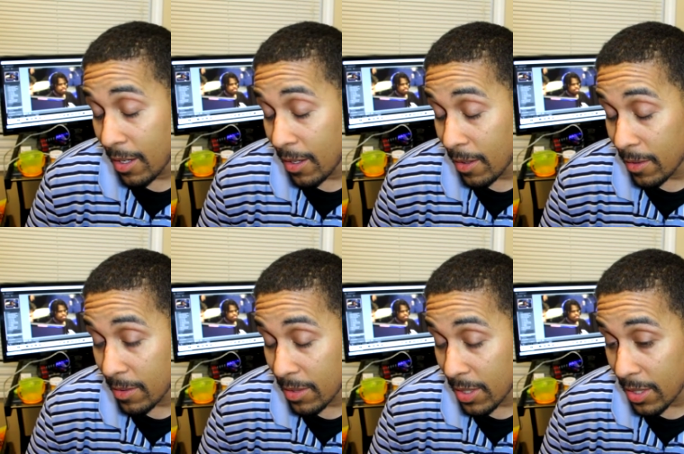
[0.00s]
You
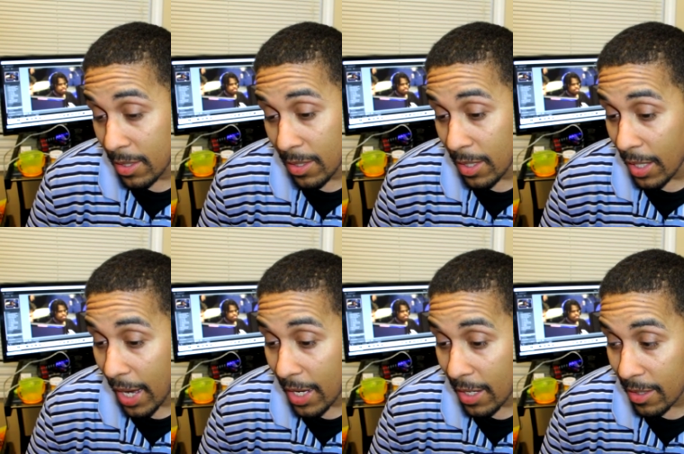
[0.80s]
know, the
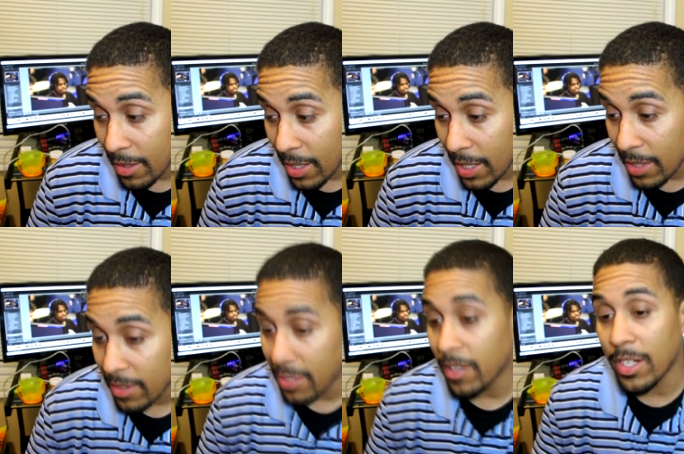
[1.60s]
lighting in
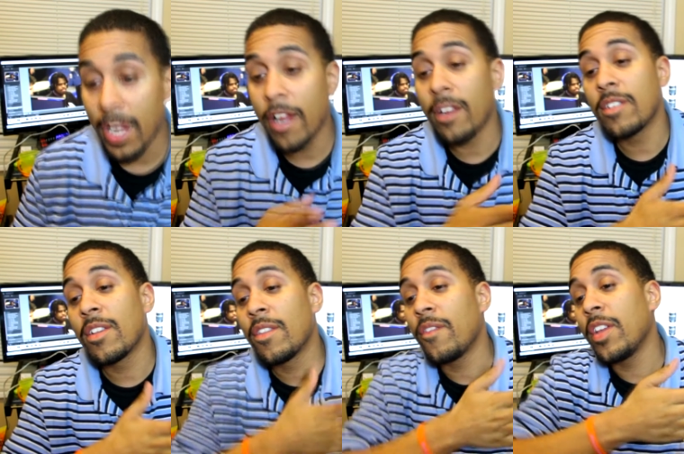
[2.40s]
certain areas
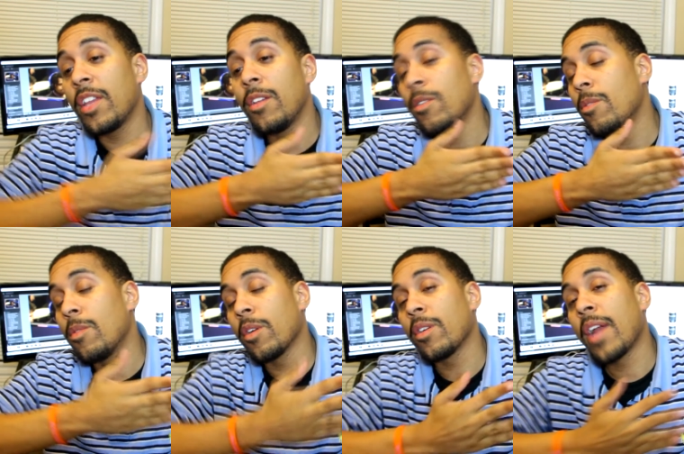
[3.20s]
of the venue
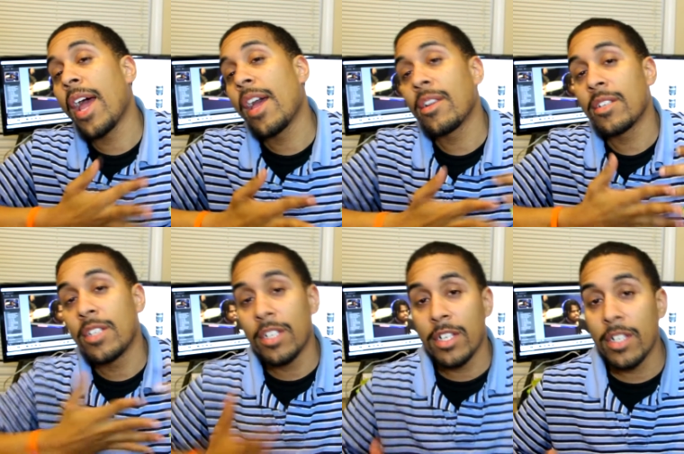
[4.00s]
were not
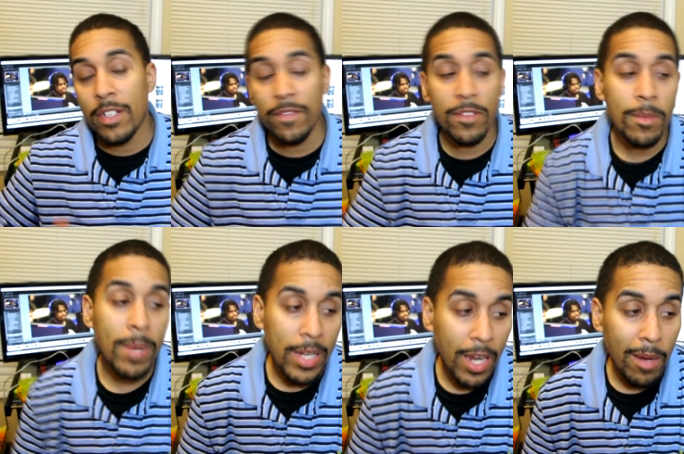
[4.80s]
good for
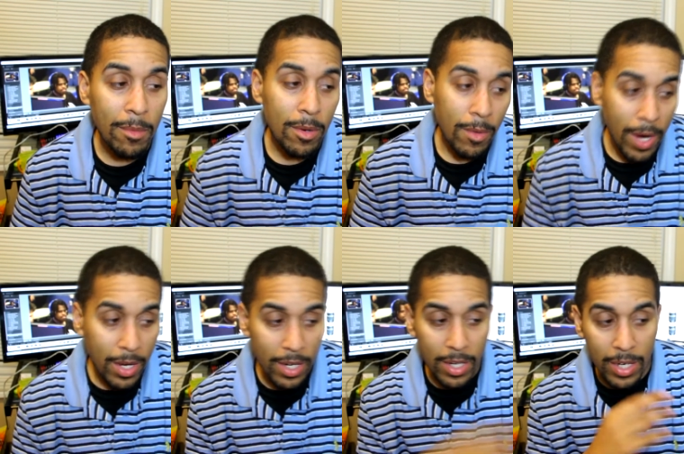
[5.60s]
my camera, where I
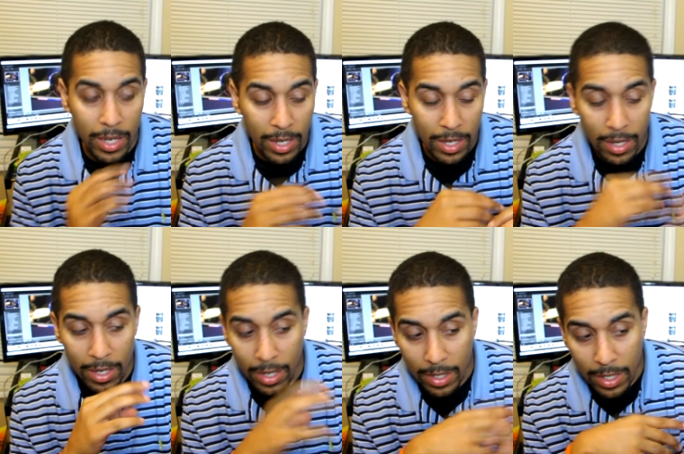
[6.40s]
couldn't get
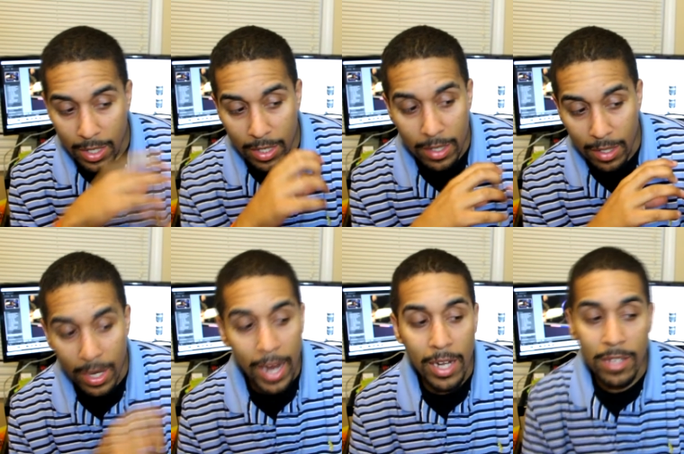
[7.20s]
any good
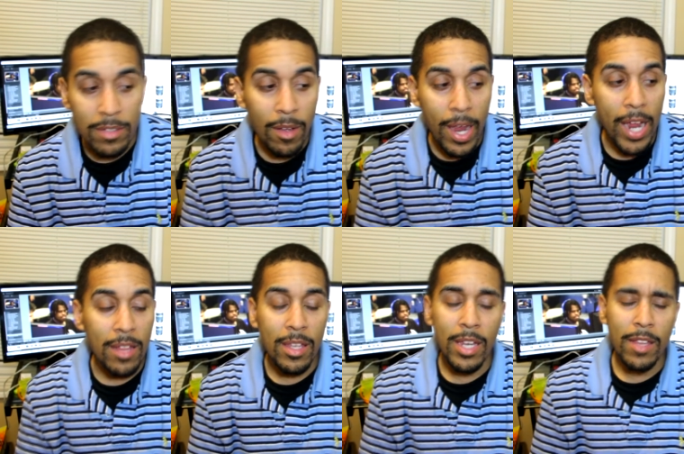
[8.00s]
lighting. So I
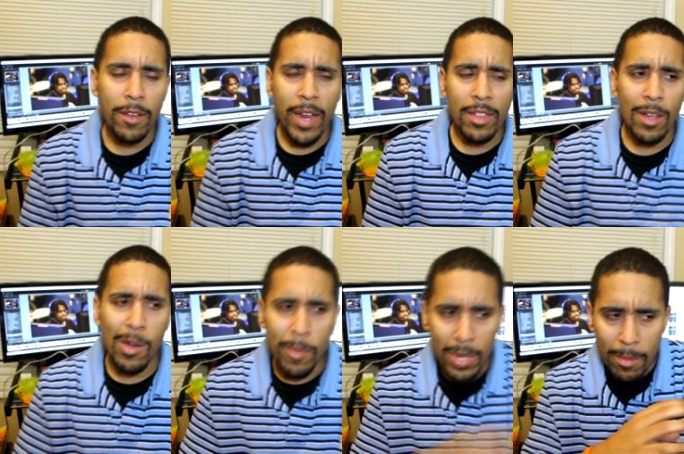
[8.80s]
either had to
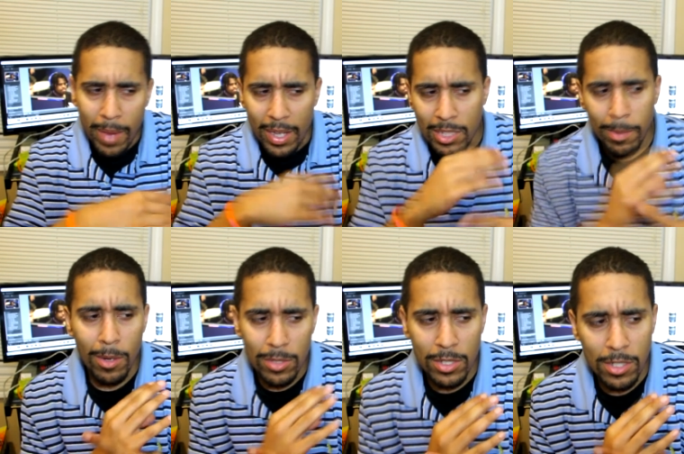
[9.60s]
open up my
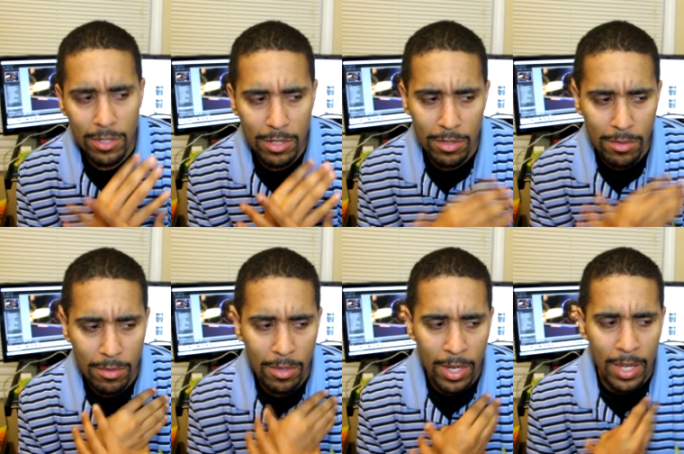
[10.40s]
exposure to,
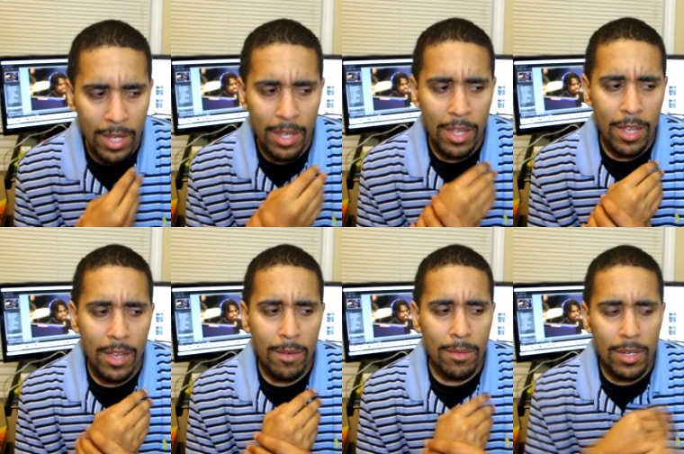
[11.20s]

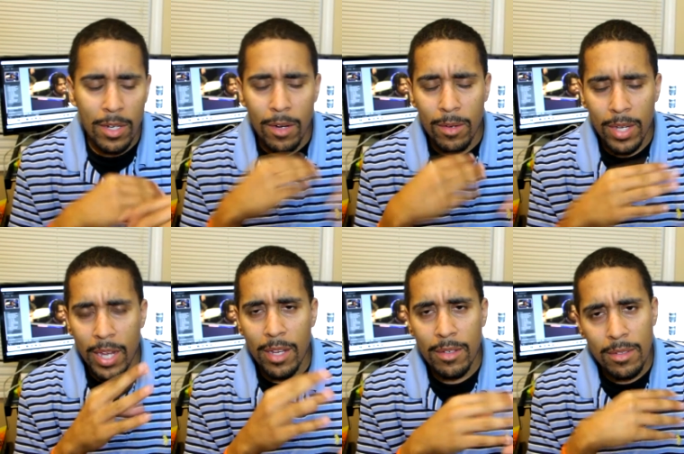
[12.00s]
you know,
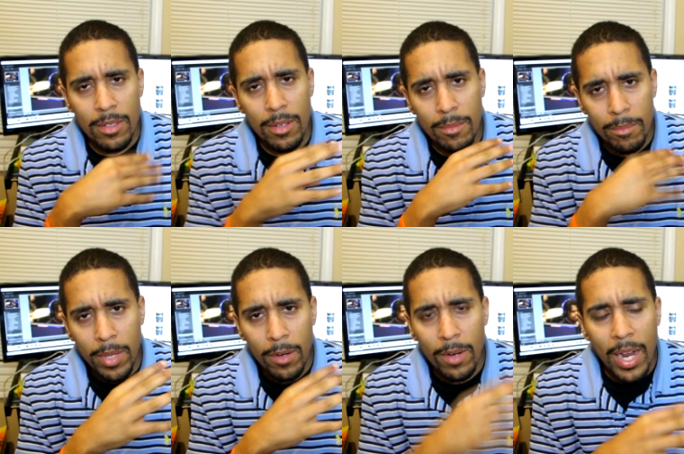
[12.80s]
get
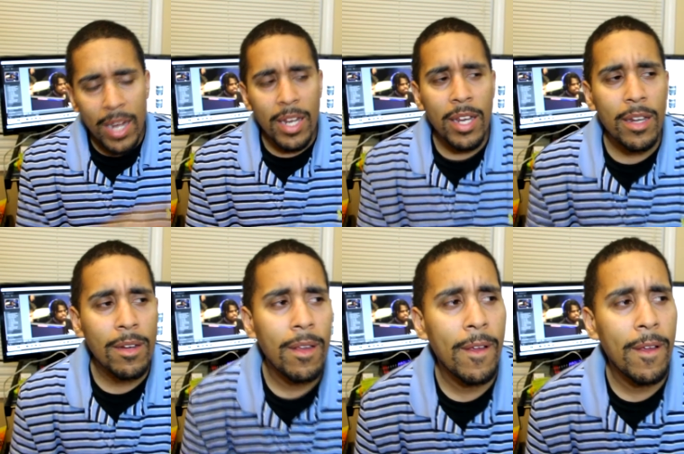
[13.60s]
better lighting.